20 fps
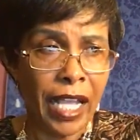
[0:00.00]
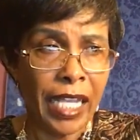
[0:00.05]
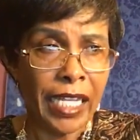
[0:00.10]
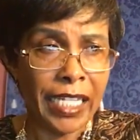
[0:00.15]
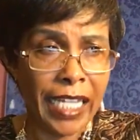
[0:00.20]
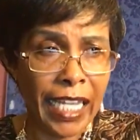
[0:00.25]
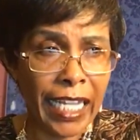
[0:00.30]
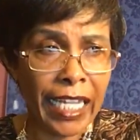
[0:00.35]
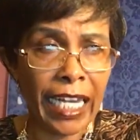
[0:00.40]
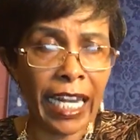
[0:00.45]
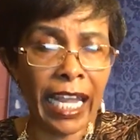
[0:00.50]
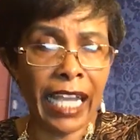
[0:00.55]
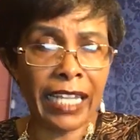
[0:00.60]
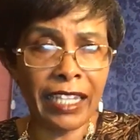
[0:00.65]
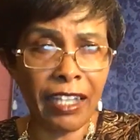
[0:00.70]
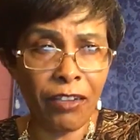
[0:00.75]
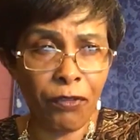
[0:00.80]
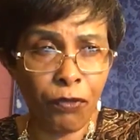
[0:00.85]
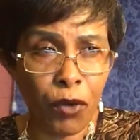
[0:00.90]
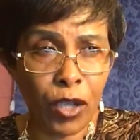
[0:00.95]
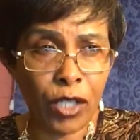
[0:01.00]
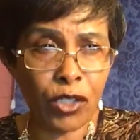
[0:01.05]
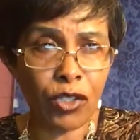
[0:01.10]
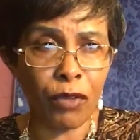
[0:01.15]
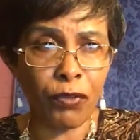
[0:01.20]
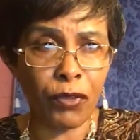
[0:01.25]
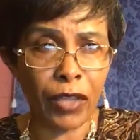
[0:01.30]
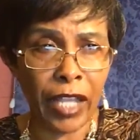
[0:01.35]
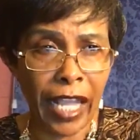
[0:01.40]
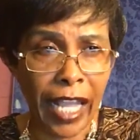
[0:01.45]
Declare the voice
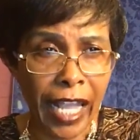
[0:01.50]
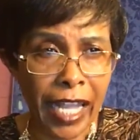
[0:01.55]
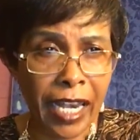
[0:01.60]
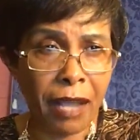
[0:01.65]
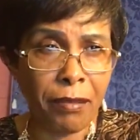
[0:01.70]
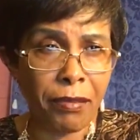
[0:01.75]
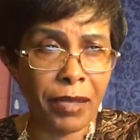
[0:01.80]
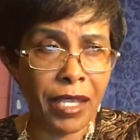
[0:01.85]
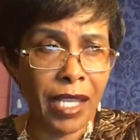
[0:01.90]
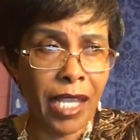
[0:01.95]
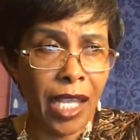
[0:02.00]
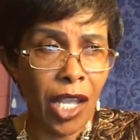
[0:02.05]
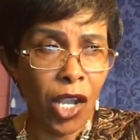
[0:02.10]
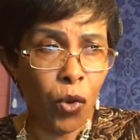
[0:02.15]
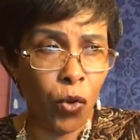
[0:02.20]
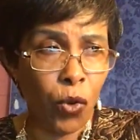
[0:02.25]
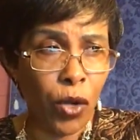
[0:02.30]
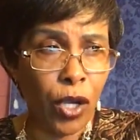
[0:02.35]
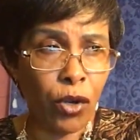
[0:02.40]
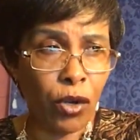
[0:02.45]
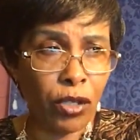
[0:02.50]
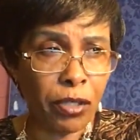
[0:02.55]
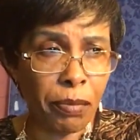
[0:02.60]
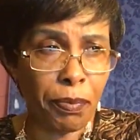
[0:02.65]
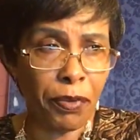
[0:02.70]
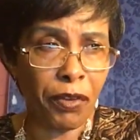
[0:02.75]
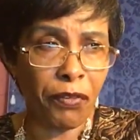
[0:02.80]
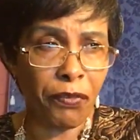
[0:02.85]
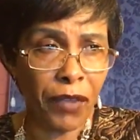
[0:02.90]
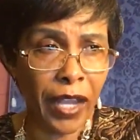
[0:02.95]
of the enemy will not
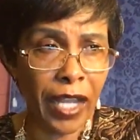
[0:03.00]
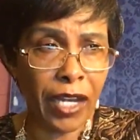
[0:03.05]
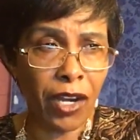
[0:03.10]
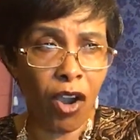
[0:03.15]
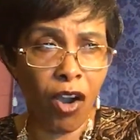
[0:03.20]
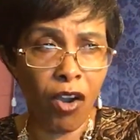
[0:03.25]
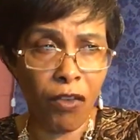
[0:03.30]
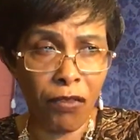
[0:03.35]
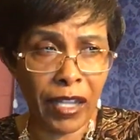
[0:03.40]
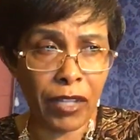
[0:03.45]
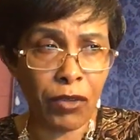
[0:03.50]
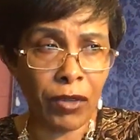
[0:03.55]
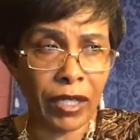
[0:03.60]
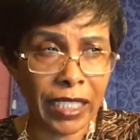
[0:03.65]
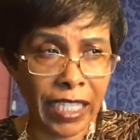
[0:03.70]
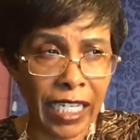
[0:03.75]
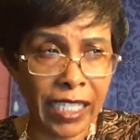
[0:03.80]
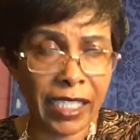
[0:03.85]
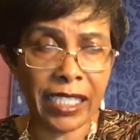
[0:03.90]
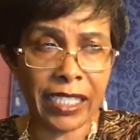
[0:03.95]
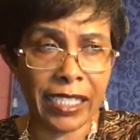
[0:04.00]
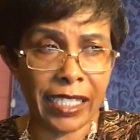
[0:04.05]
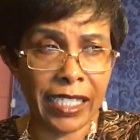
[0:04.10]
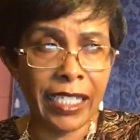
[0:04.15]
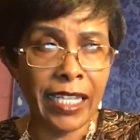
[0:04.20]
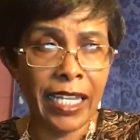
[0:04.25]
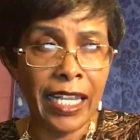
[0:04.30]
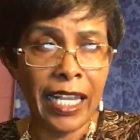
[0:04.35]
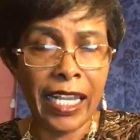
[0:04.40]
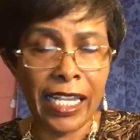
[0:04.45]
prevail over your destiny
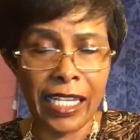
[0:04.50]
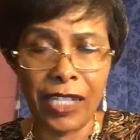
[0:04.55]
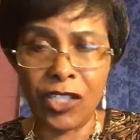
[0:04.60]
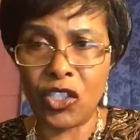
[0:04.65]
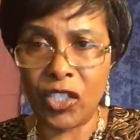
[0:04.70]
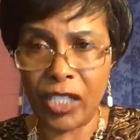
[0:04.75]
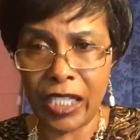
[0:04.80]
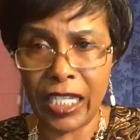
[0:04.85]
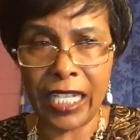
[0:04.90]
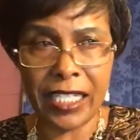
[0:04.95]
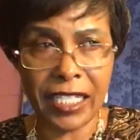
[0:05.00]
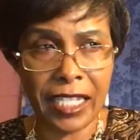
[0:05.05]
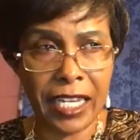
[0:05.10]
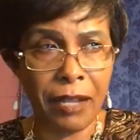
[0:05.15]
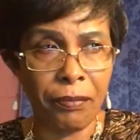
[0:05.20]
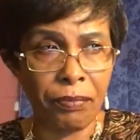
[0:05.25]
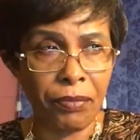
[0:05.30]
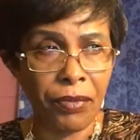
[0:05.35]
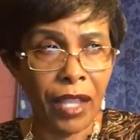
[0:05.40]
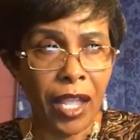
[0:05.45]
in Jesus' name.